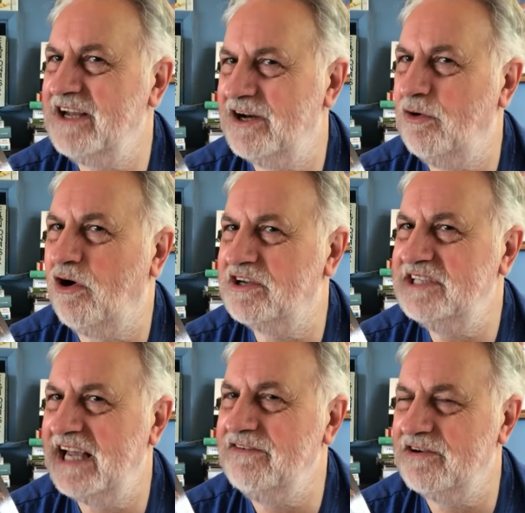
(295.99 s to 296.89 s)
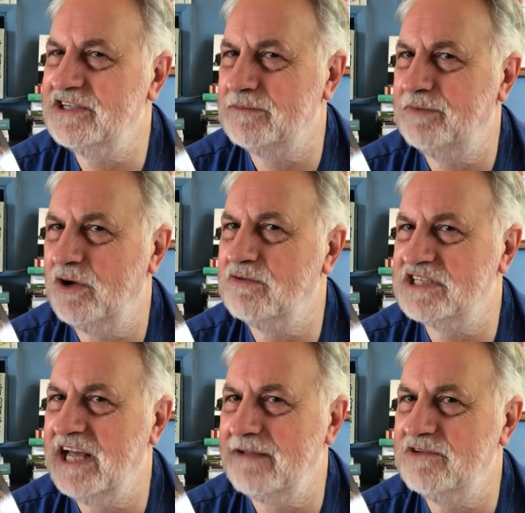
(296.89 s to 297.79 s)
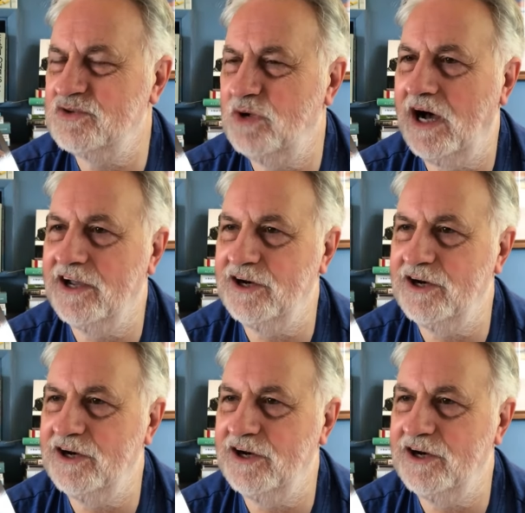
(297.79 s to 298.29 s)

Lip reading: you know, Octavia is a bloke's name as well.